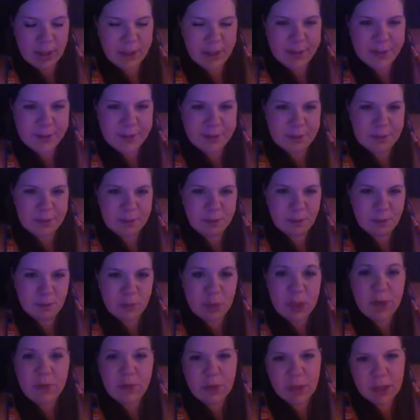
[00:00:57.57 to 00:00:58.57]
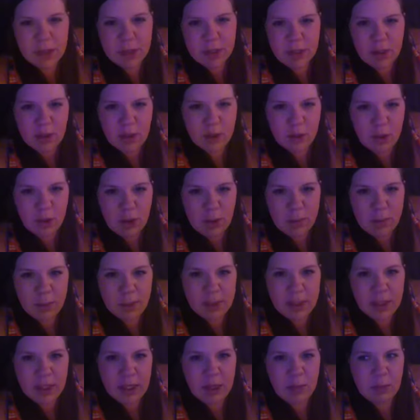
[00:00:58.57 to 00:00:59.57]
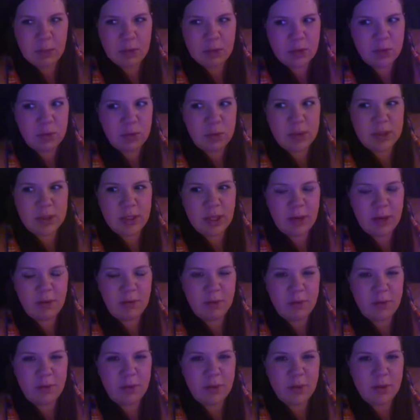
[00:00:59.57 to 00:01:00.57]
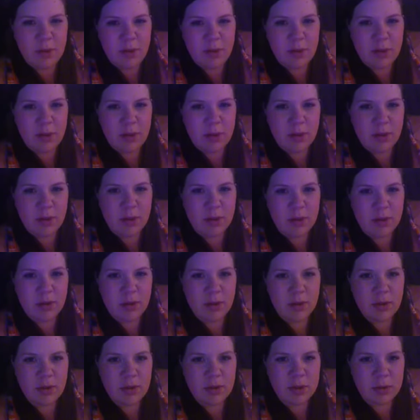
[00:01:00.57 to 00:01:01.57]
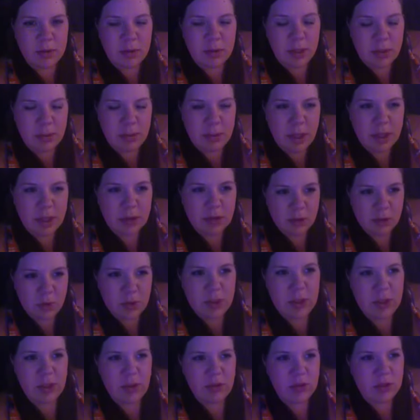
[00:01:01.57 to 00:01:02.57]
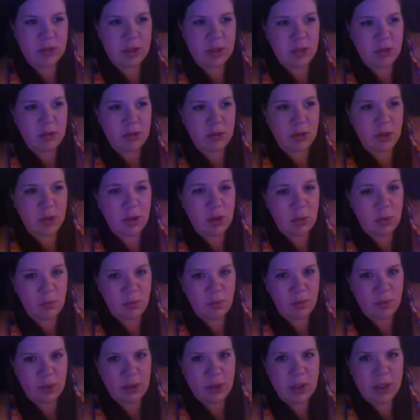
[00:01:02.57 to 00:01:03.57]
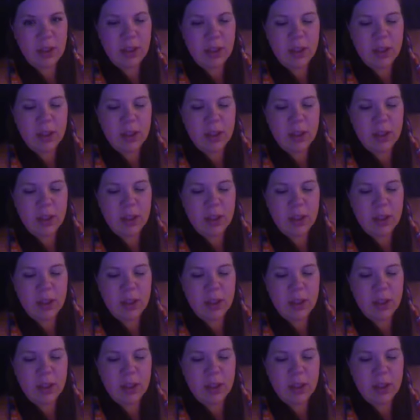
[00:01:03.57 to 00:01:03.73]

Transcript: Um, but if not, then I'll go on Monday, and I'm assuming after sometime next week he'll schedule it, hopefully.